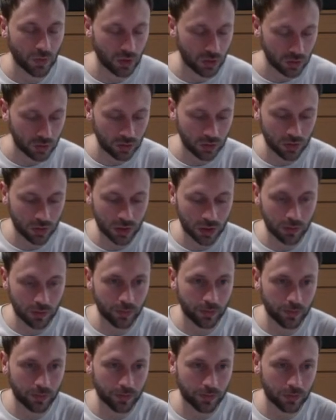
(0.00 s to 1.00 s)
you can
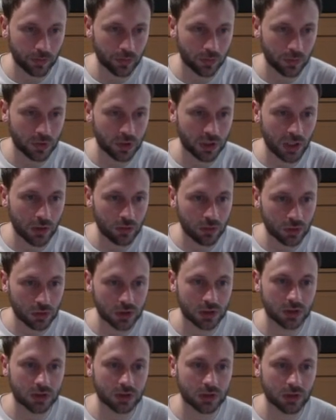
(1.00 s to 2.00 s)

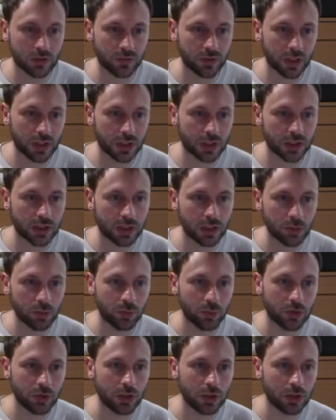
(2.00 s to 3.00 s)
download stuff like
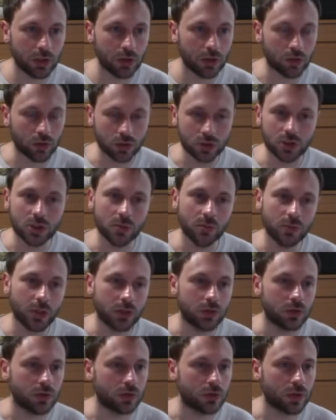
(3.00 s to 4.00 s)
GIMP or GIMP, I
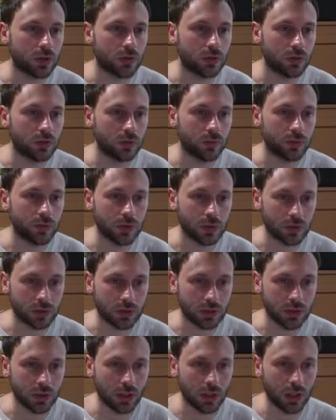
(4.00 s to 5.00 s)
don't know how to pronounce it,
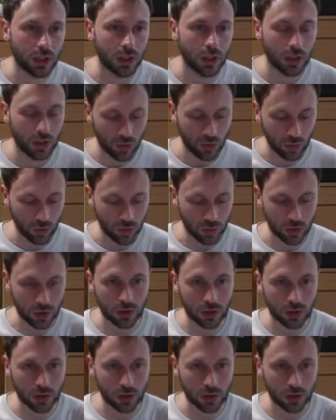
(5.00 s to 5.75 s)
or